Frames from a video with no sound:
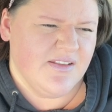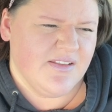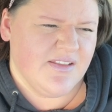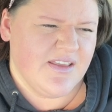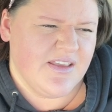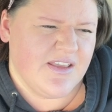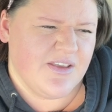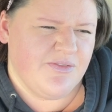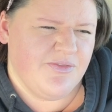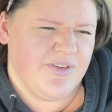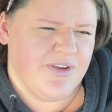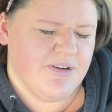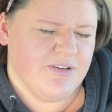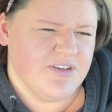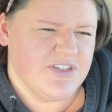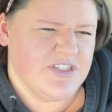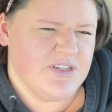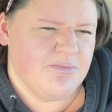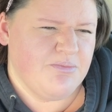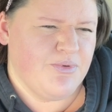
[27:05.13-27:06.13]
like if you're a
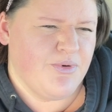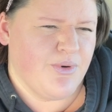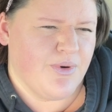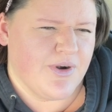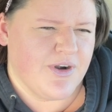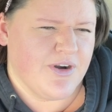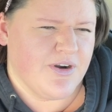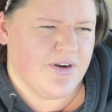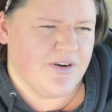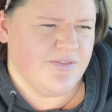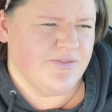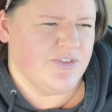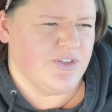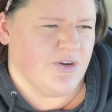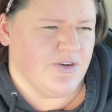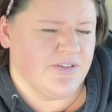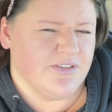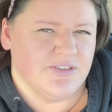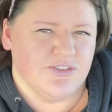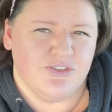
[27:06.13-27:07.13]
supporter of
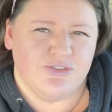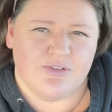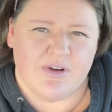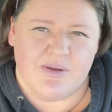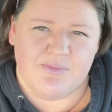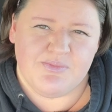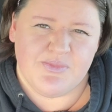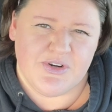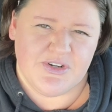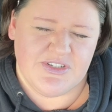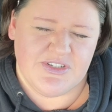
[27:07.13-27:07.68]
Donald Trump or